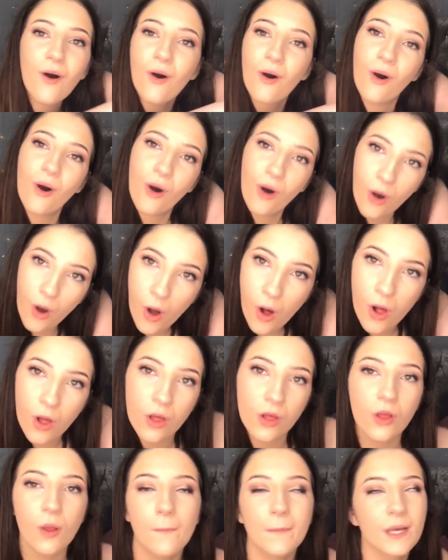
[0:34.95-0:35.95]

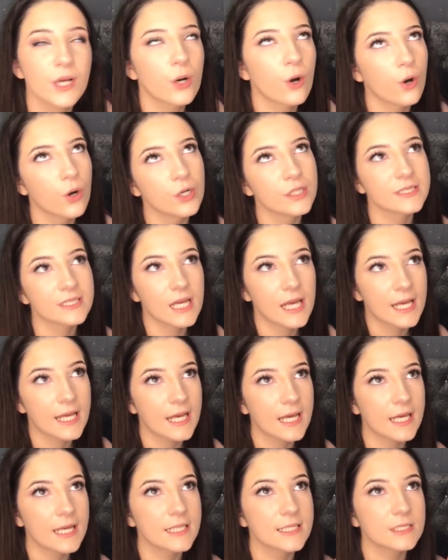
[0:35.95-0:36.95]
haul because
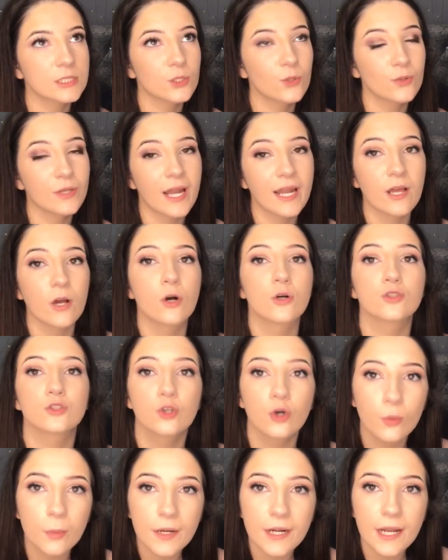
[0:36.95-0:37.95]
it is going into
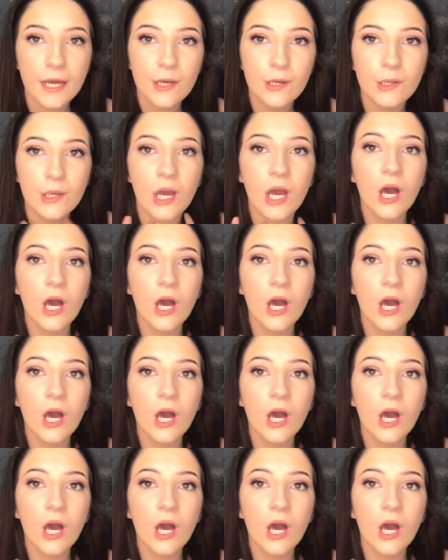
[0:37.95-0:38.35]
October now.